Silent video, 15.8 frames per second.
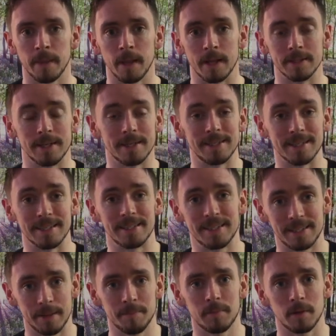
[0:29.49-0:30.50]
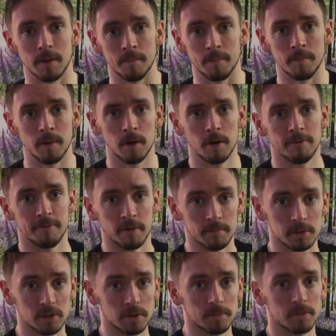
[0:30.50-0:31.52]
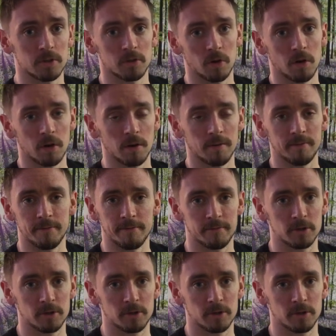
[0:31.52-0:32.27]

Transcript: is it's a symptom from some sort of